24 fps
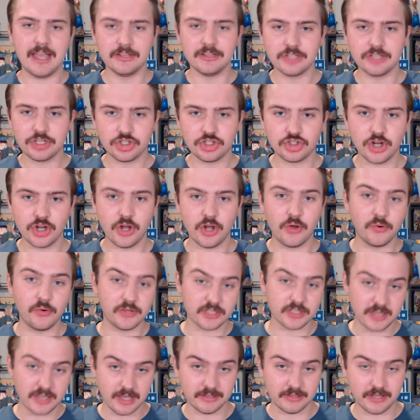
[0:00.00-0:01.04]
Kelly
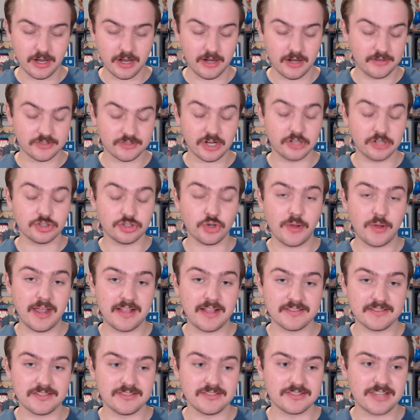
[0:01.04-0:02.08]
Jones, Kelly, uh, Scarlett
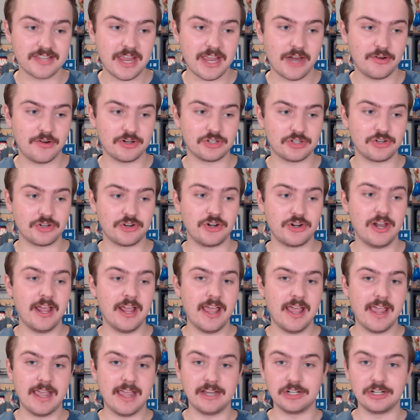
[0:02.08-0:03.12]
Johansson's character,
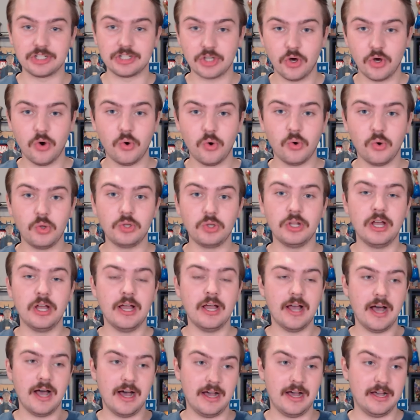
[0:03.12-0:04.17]
and Cole,
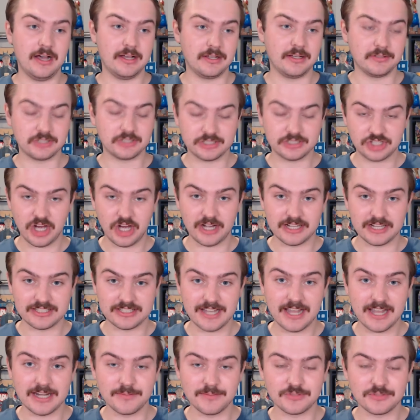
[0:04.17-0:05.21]
uh, Channing
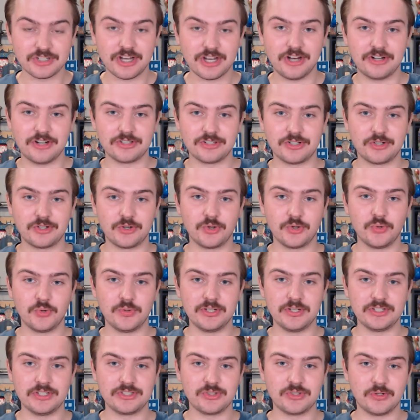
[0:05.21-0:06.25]
Tatum's character, who
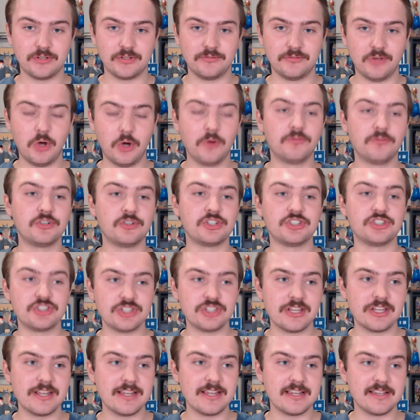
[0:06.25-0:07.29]
is sort of
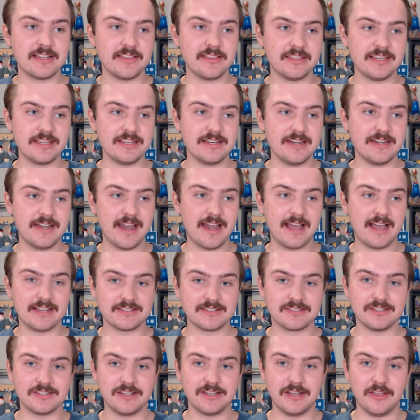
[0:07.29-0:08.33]
overseeing the
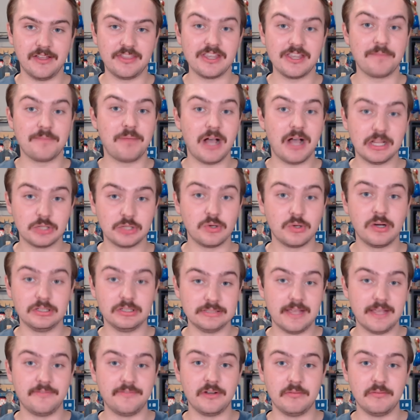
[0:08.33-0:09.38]
NASA, the Apollo
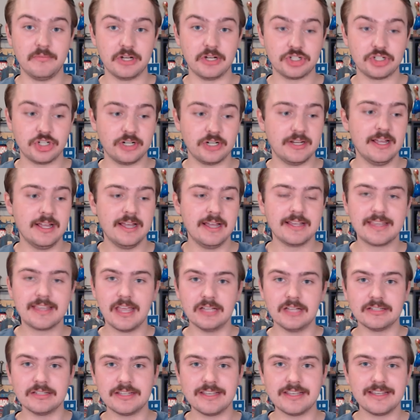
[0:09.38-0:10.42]
11 mission.
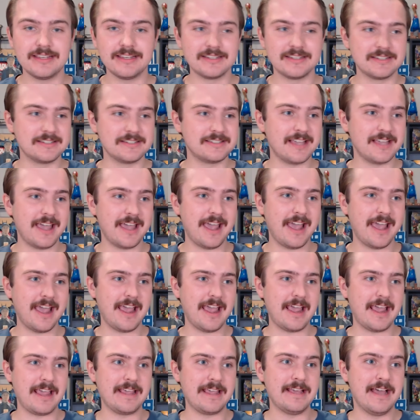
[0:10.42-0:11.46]
Kelly is
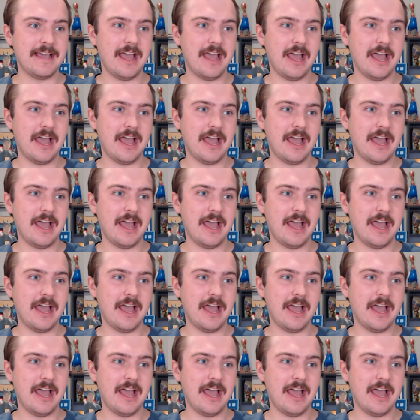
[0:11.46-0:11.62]
a